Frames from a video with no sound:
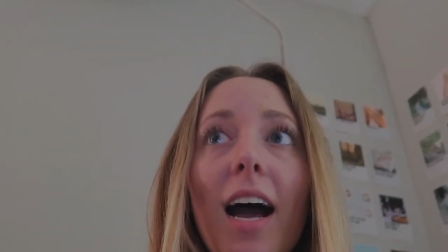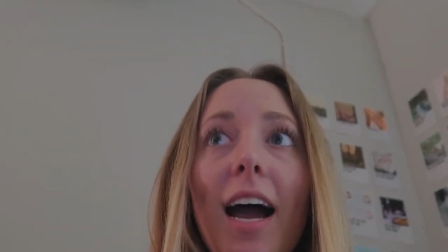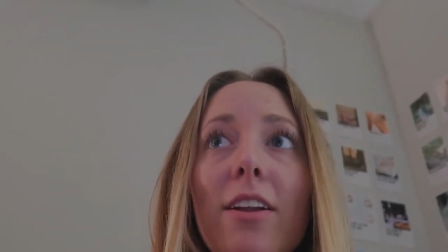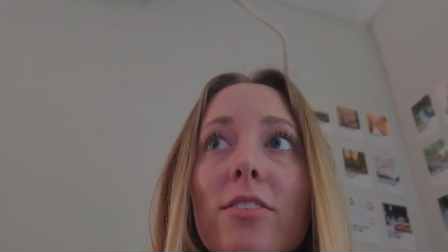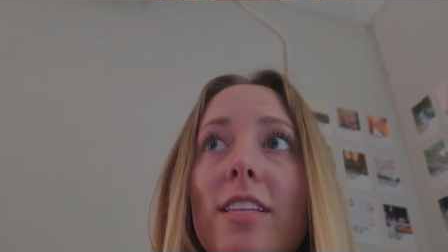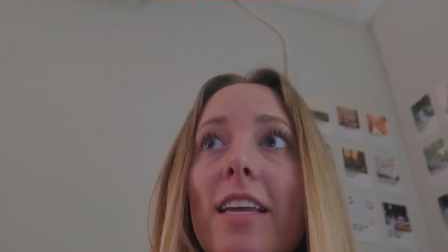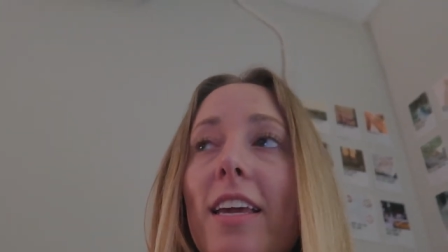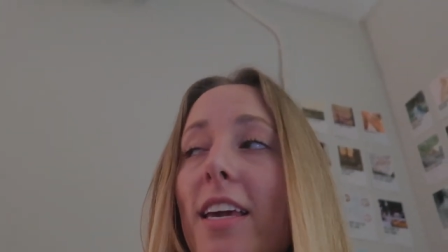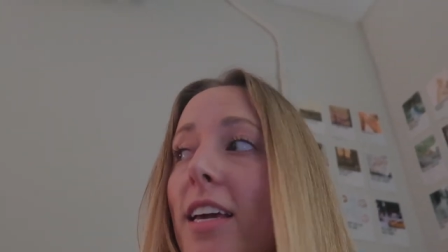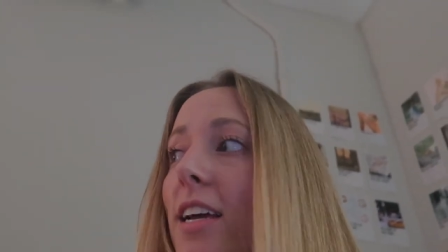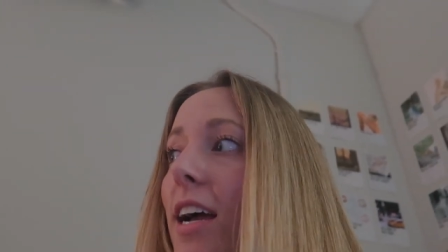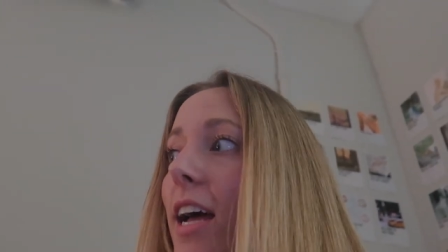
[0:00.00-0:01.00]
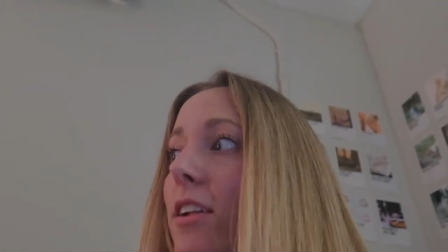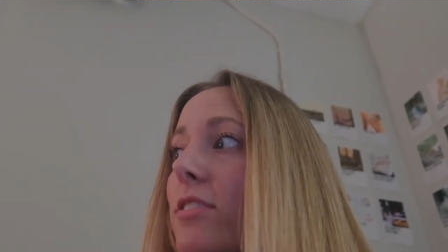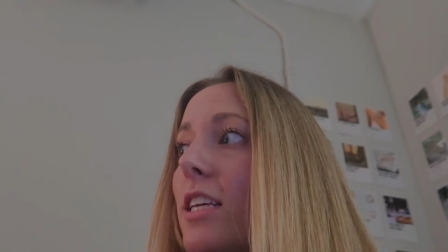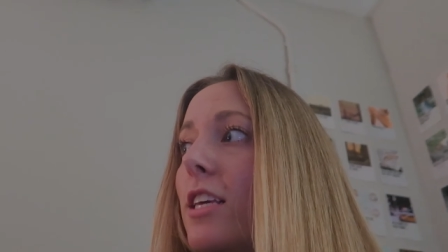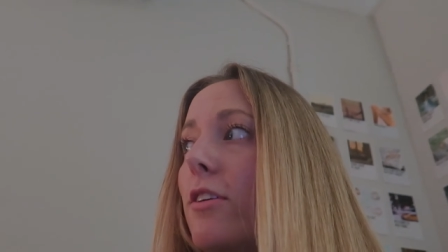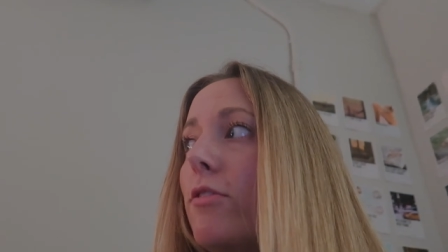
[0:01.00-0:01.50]
I don't think I don't
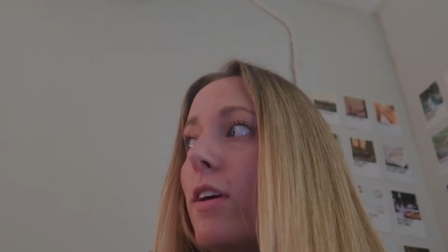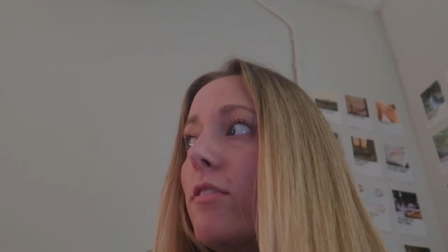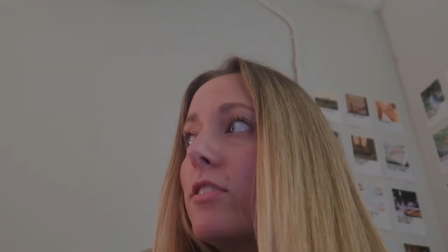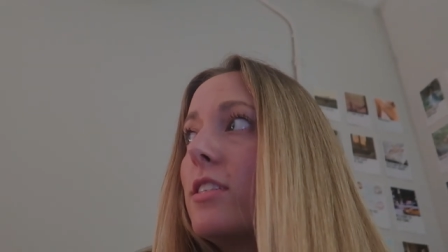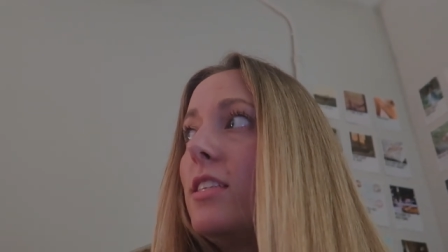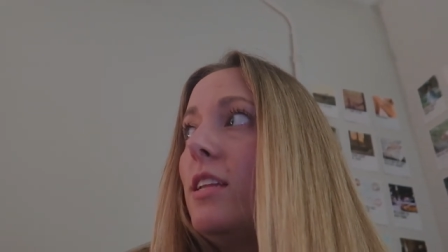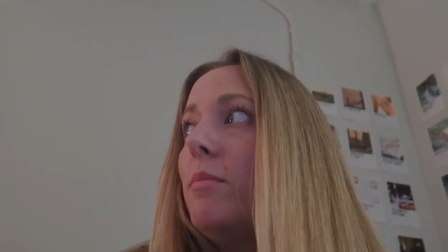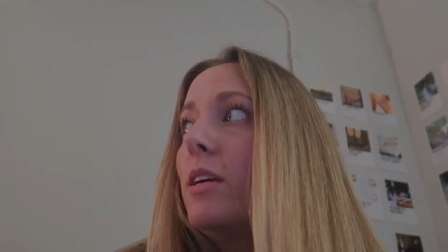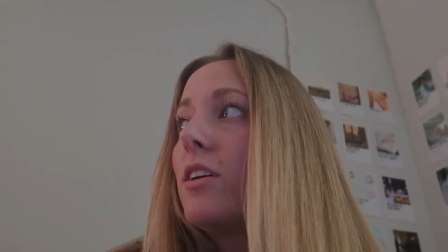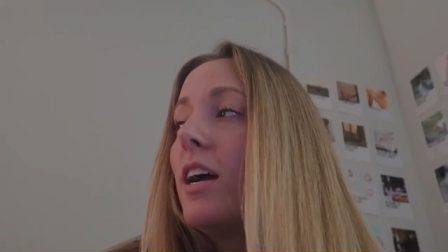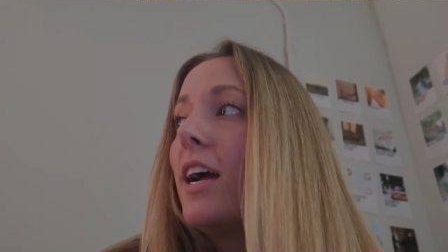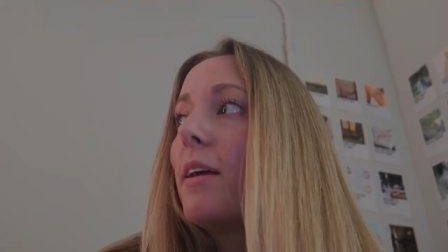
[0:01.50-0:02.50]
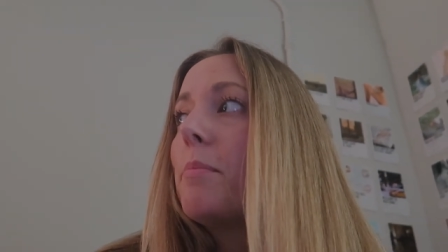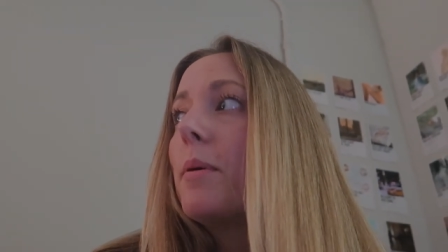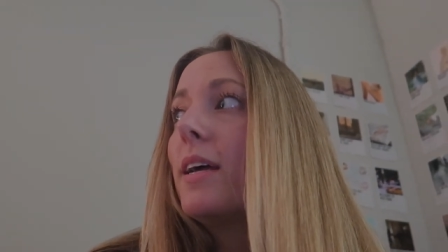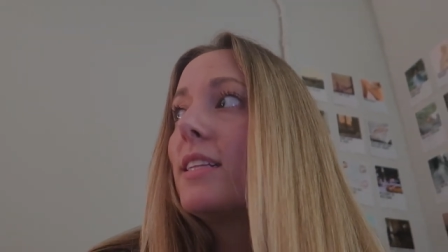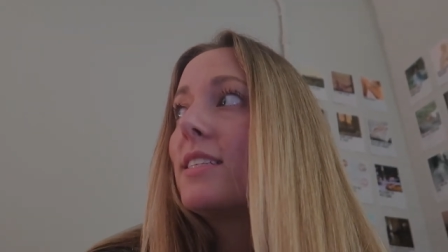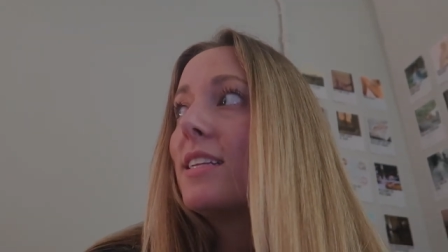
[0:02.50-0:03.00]
think you've ever seen me cry.
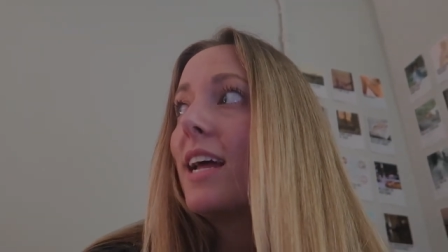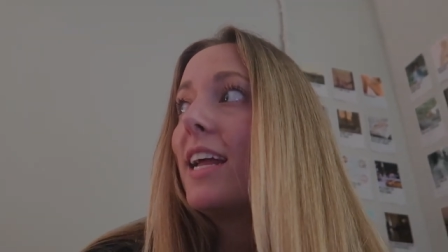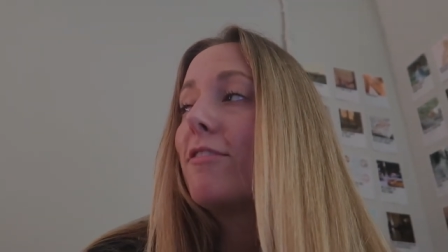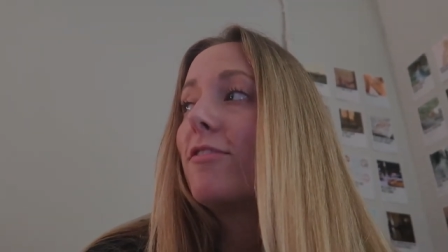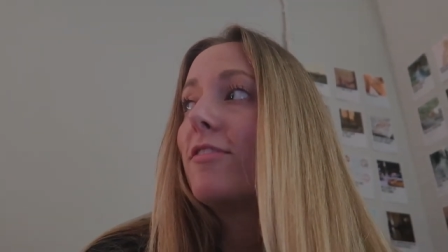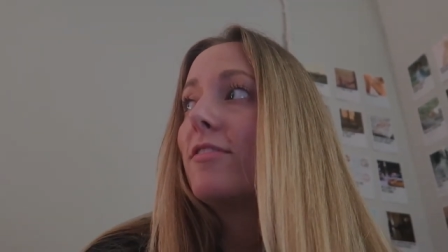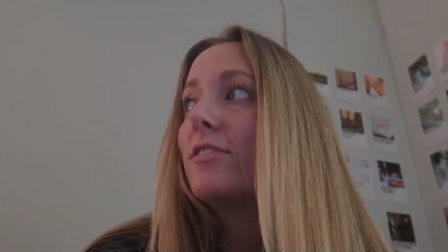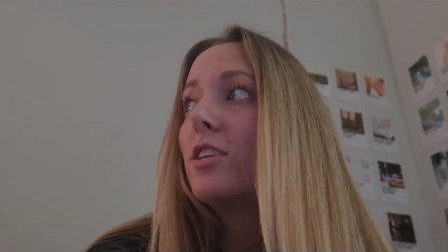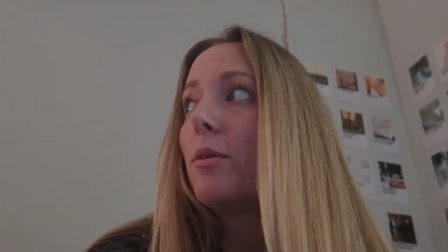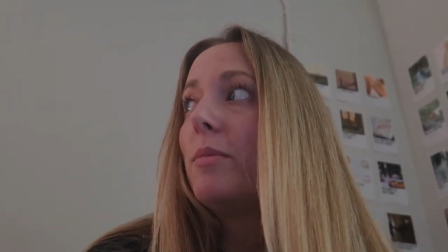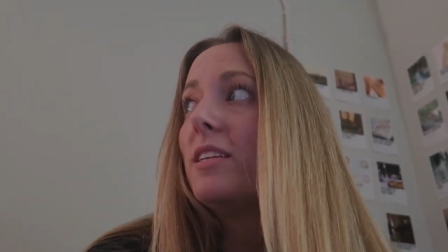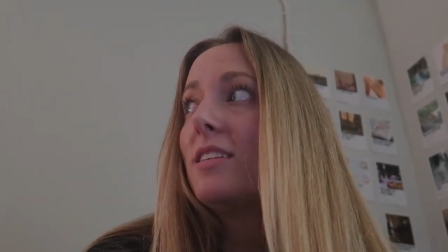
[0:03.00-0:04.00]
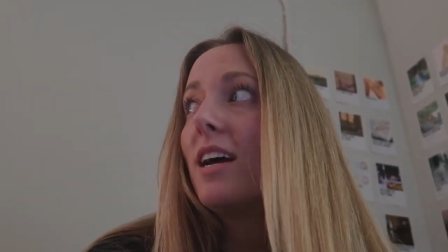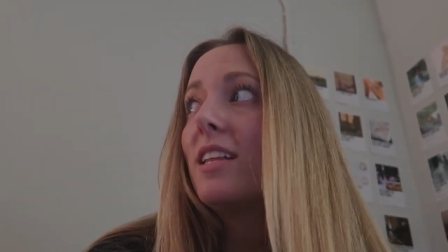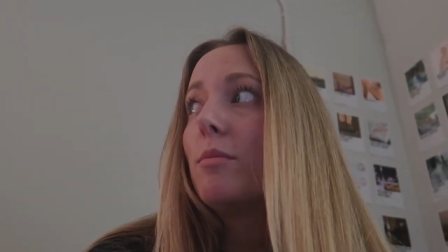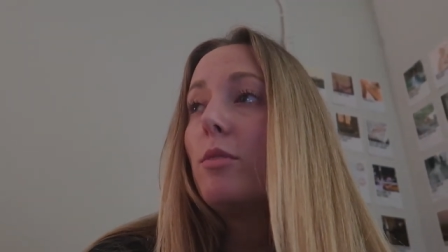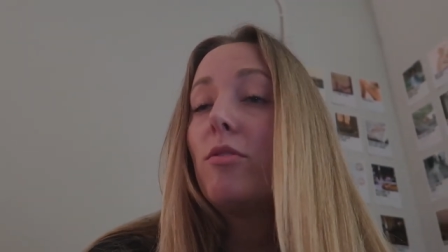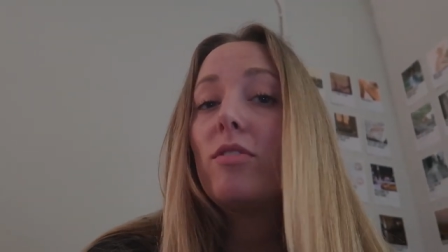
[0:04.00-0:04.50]
But tonight, if Tobey's not
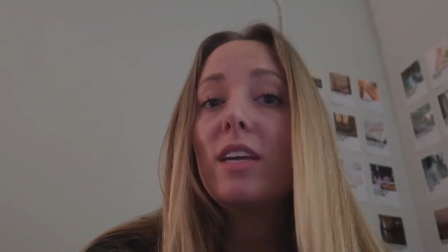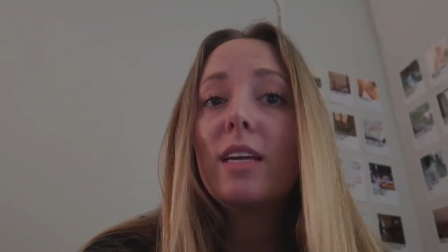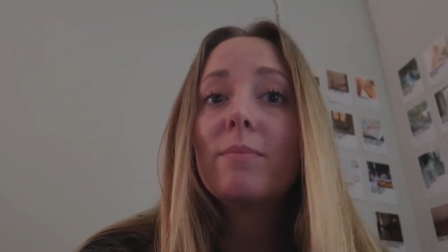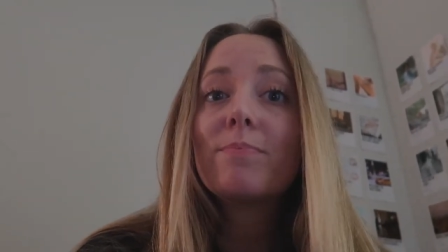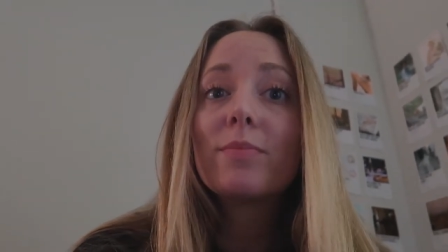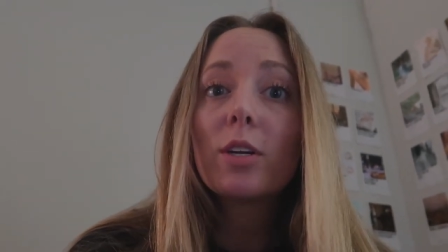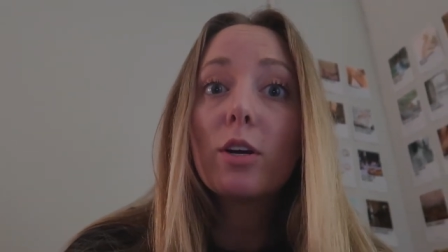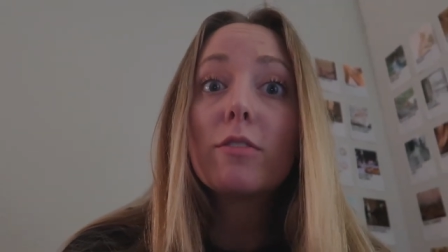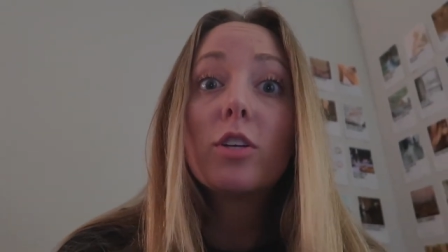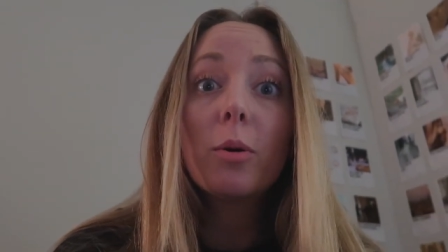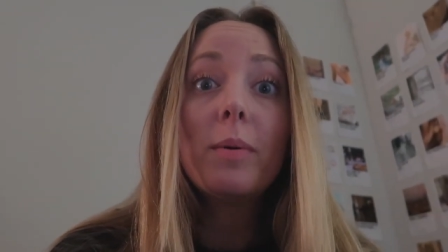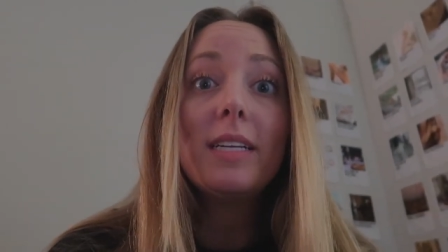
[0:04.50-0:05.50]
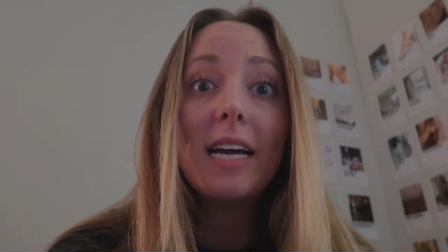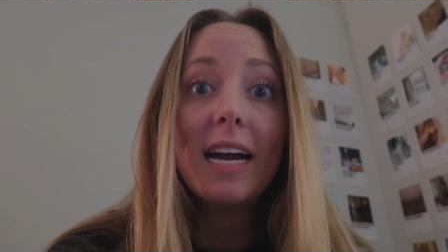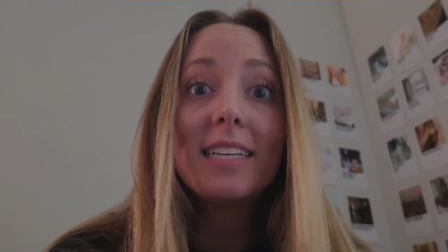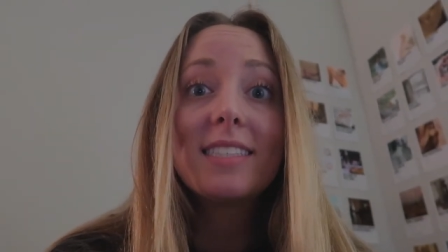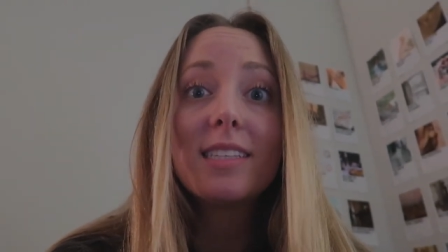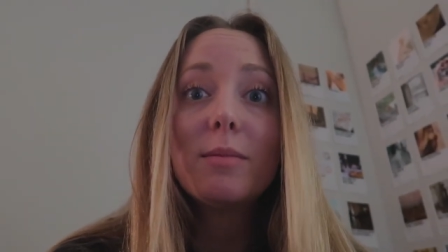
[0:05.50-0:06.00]
in the movie, or if Tobey
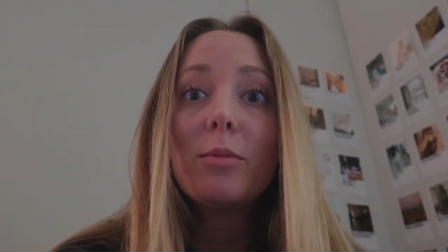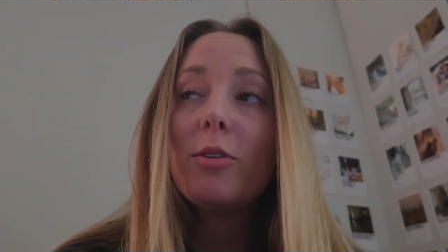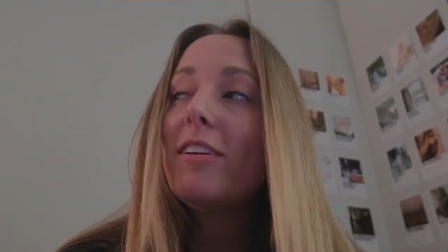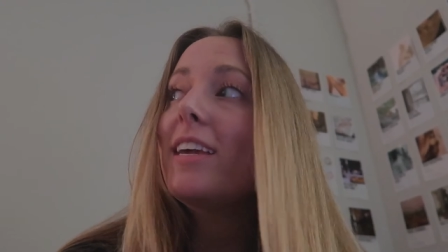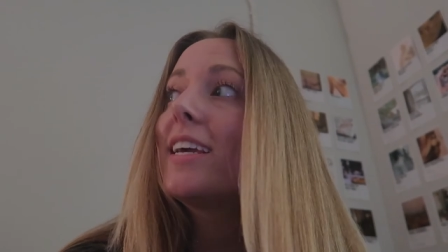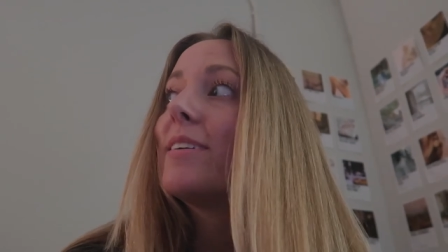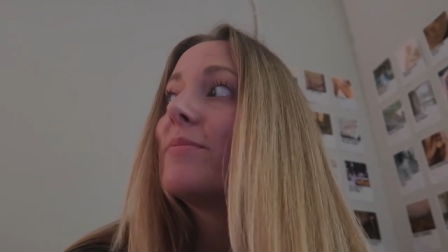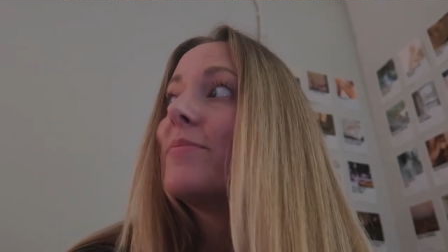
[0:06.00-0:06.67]
dies in the movie,